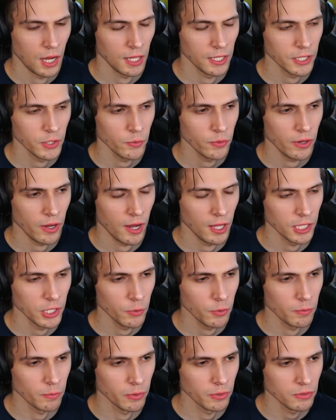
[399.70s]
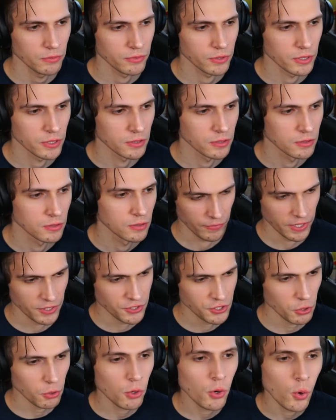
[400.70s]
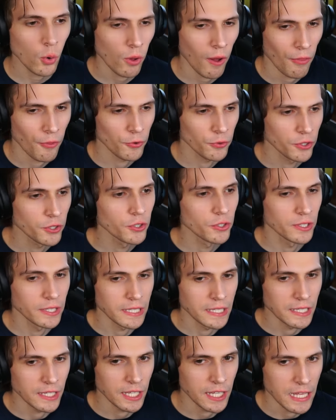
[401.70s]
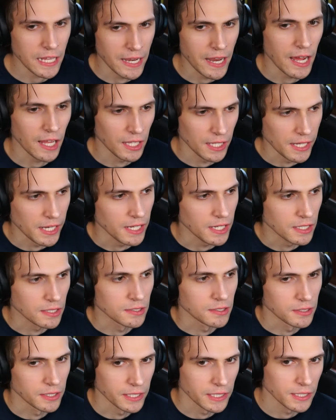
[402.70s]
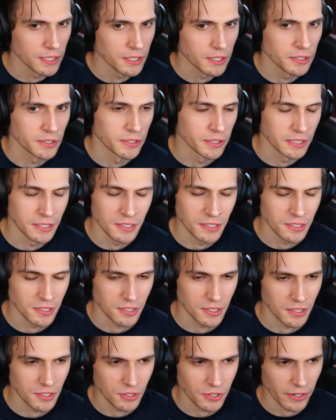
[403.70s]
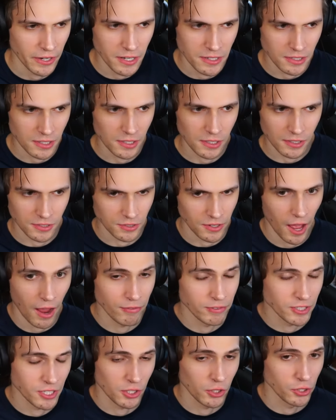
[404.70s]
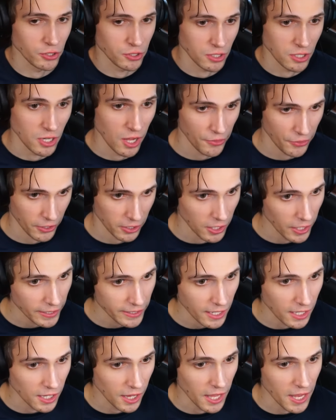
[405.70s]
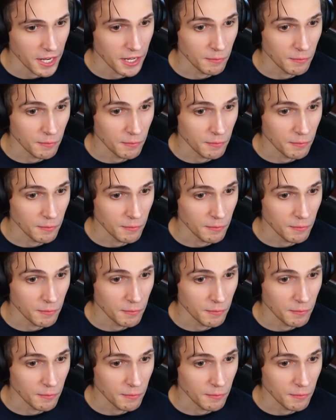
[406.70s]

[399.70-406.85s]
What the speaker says: Hollywood Boulevard. It's so cool how they're literally in LA. Like, you know, it's crazy because obviously it looks nothing like LA